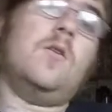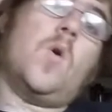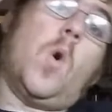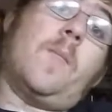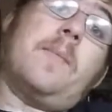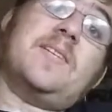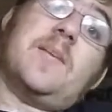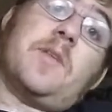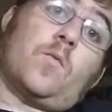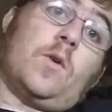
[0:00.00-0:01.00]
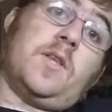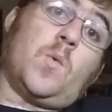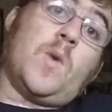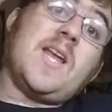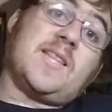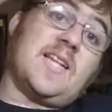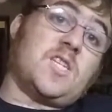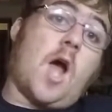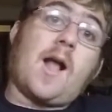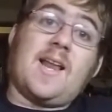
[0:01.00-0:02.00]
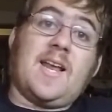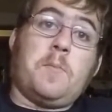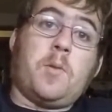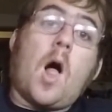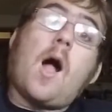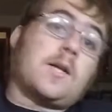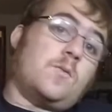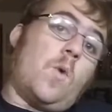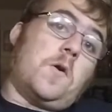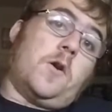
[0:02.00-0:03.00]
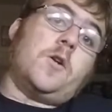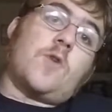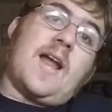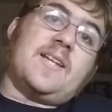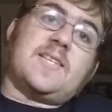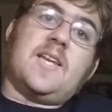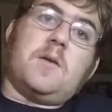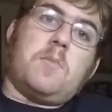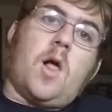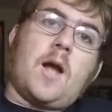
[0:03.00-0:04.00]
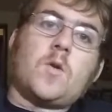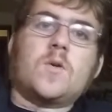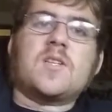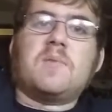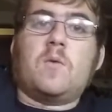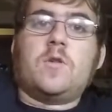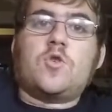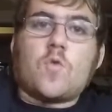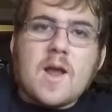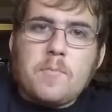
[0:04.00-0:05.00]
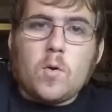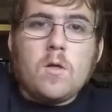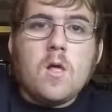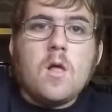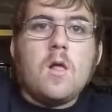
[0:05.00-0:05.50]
or maybe something really weak that's not going to get blocked while Erd Dragon's getting blocked, or something with trample